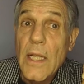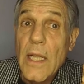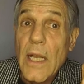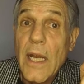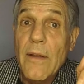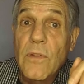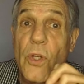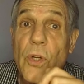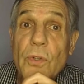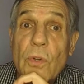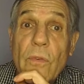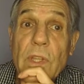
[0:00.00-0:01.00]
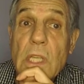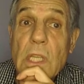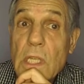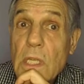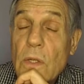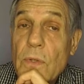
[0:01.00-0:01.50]
I've learned over the
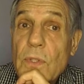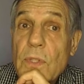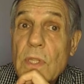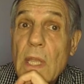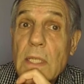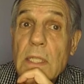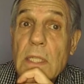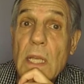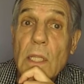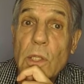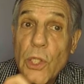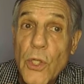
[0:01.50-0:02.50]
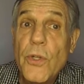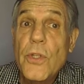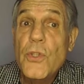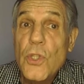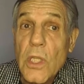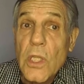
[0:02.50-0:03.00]
years that
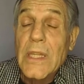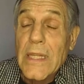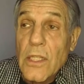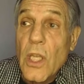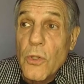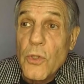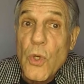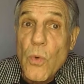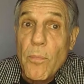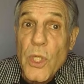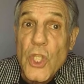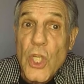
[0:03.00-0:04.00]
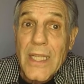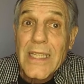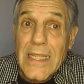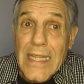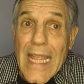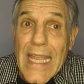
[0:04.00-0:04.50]
learners do appreciate
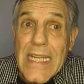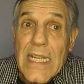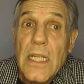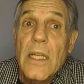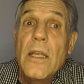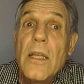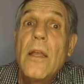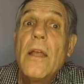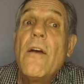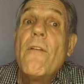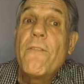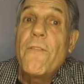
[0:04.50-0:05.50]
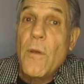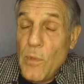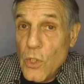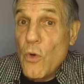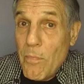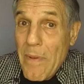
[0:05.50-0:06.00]

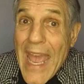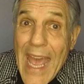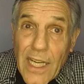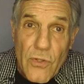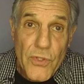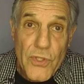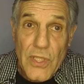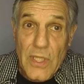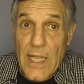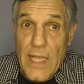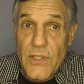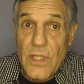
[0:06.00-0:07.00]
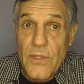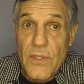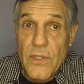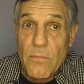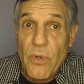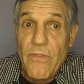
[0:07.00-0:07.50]
familiar patterns in lessons,
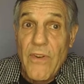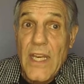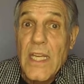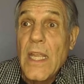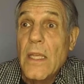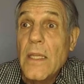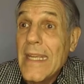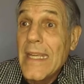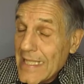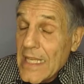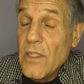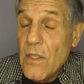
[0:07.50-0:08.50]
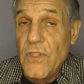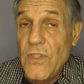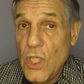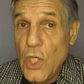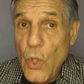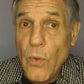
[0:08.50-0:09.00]
providing a sense of
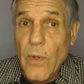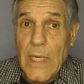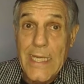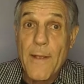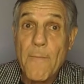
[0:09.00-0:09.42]
security.